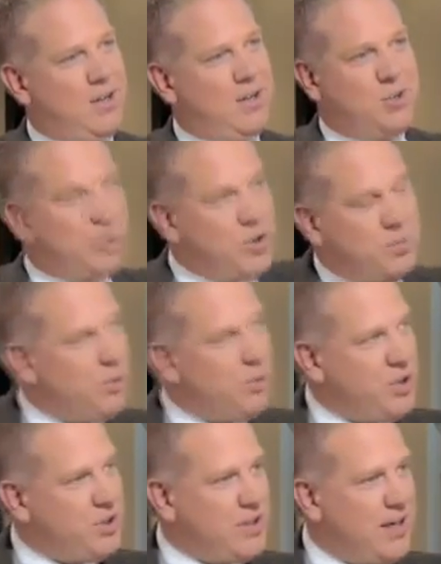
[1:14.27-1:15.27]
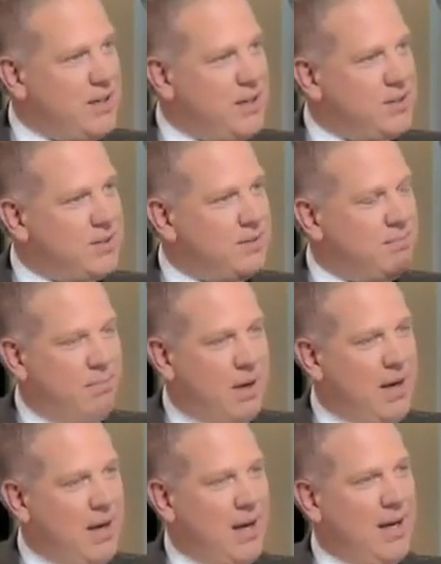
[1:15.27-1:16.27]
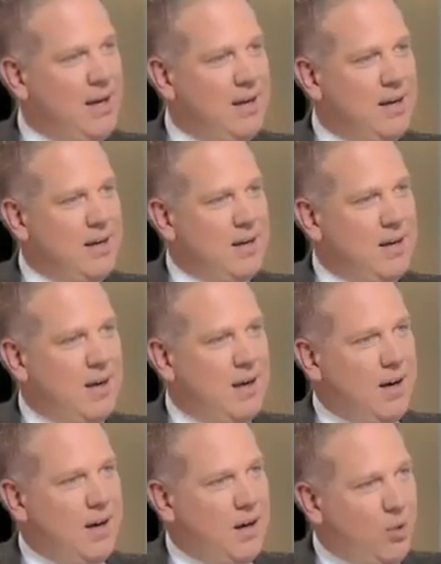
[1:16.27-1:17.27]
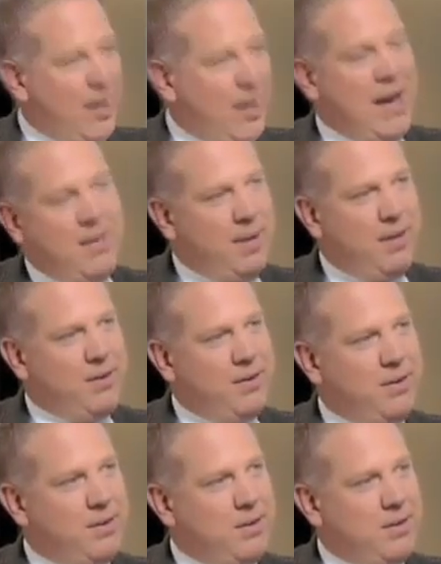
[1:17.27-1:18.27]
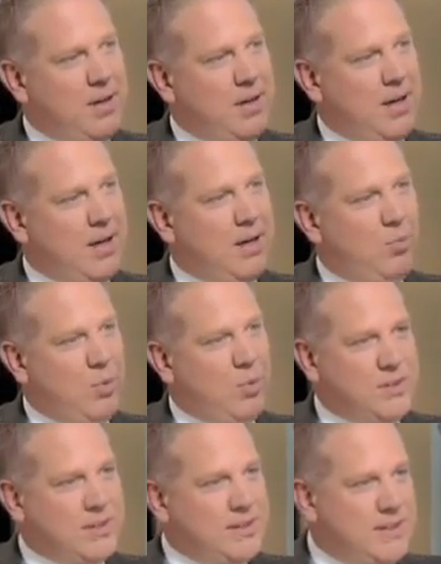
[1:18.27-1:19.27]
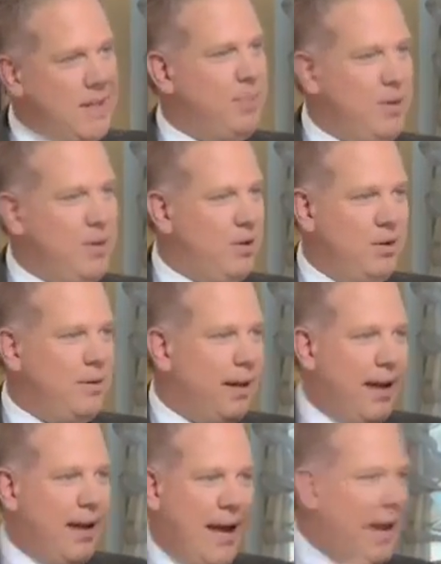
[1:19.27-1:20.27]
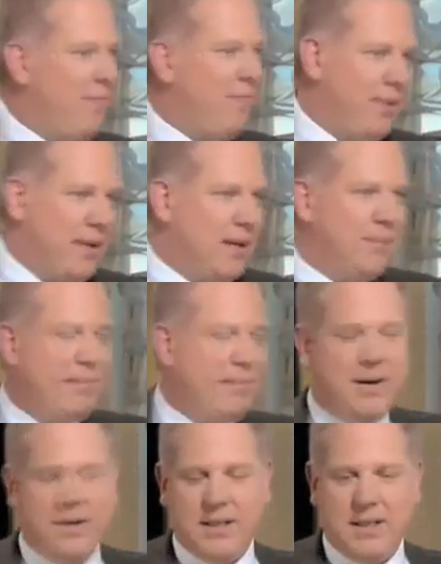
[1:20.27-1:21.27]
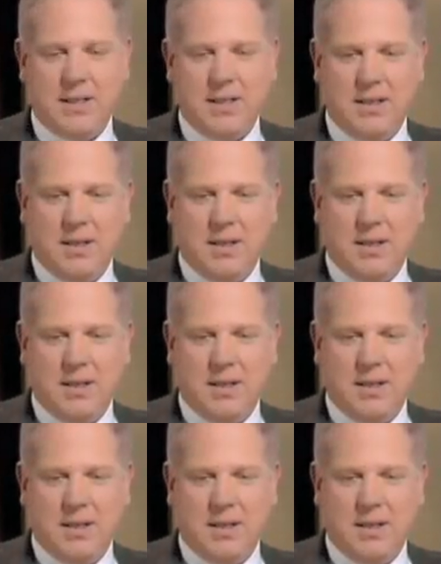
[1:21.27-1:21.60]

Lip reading: George Bush says, my grandmother was a typical African American